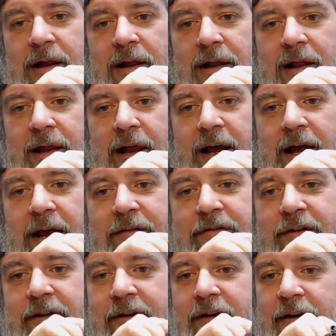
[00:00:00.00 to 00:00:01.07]

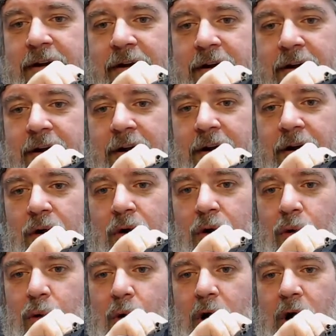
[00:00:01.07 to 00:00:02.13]
left,
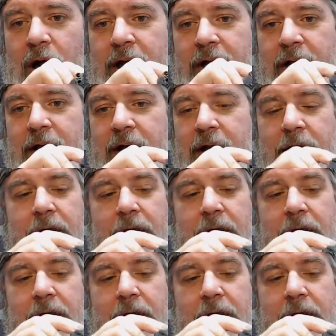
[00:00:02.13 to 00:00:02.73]
right.